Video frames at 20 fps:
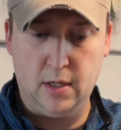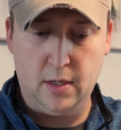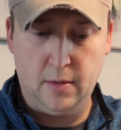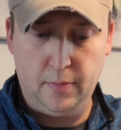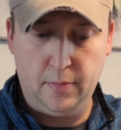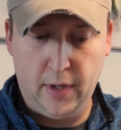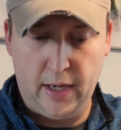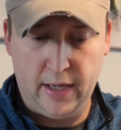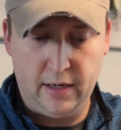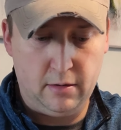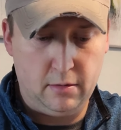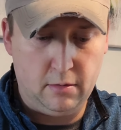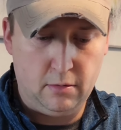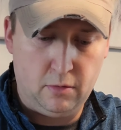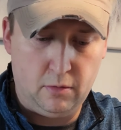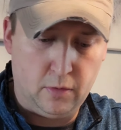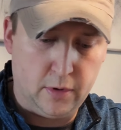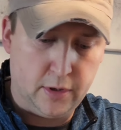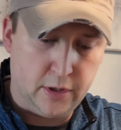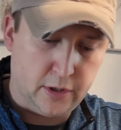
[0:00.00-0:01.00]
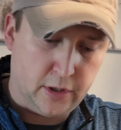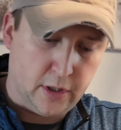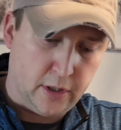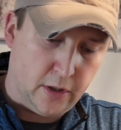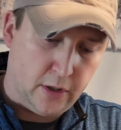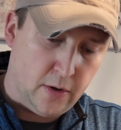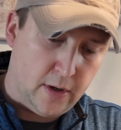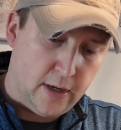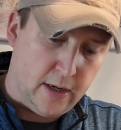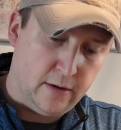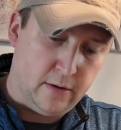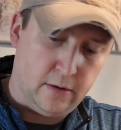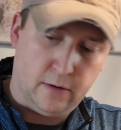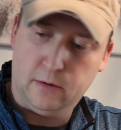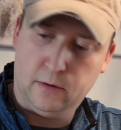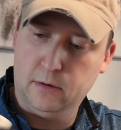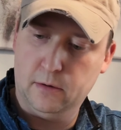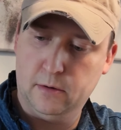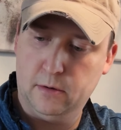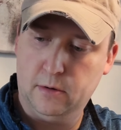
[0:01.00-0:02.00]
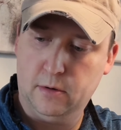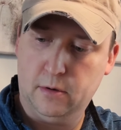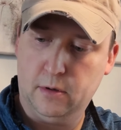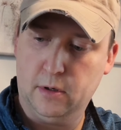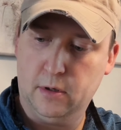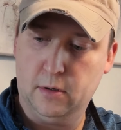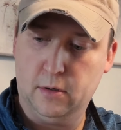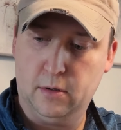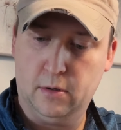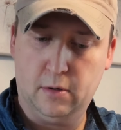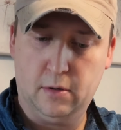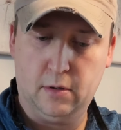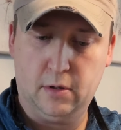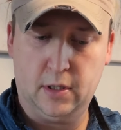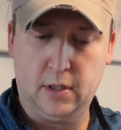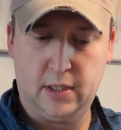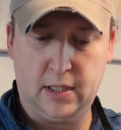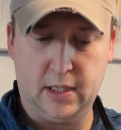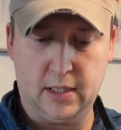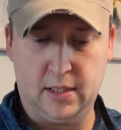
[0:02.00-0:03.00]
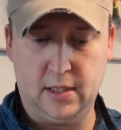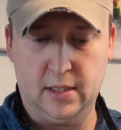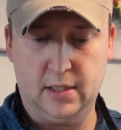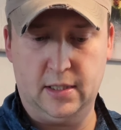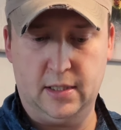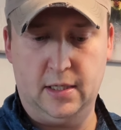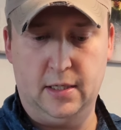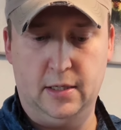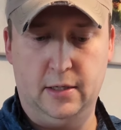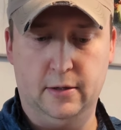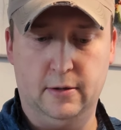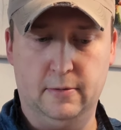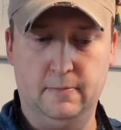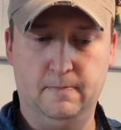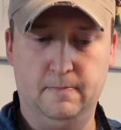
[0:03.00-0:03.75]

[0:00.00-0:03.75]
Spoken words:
But we're just going to go ahead and let's get this in here.